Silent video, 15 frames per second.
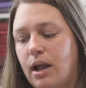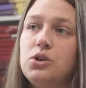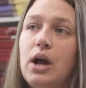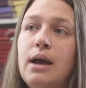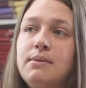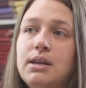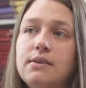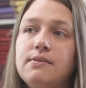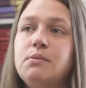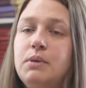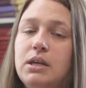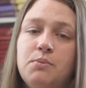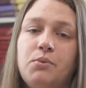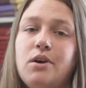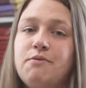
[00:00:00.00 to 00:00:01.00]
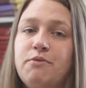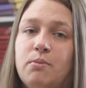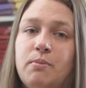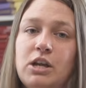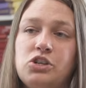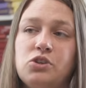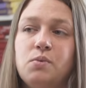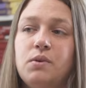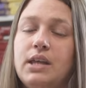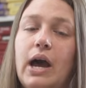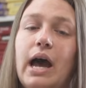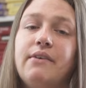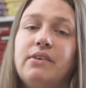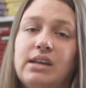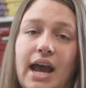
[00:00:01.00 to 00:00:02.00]
So I'm giving people information without
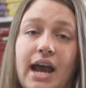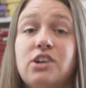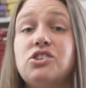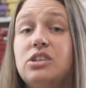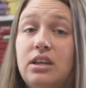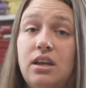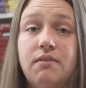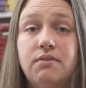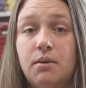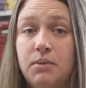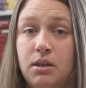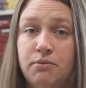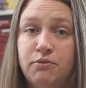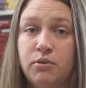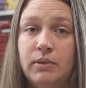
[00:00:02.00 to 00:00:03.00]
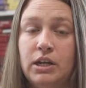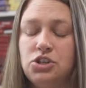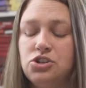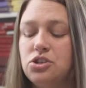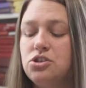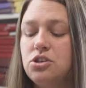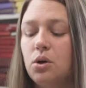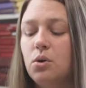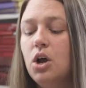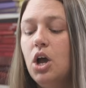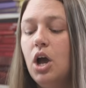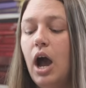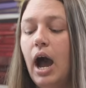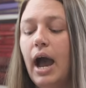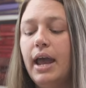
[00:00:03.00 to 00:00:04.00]
having to actually give them the information. So
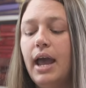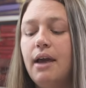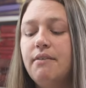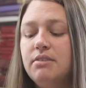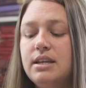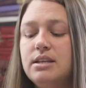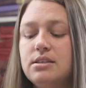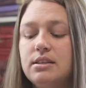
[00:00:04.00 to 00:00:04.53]
I have these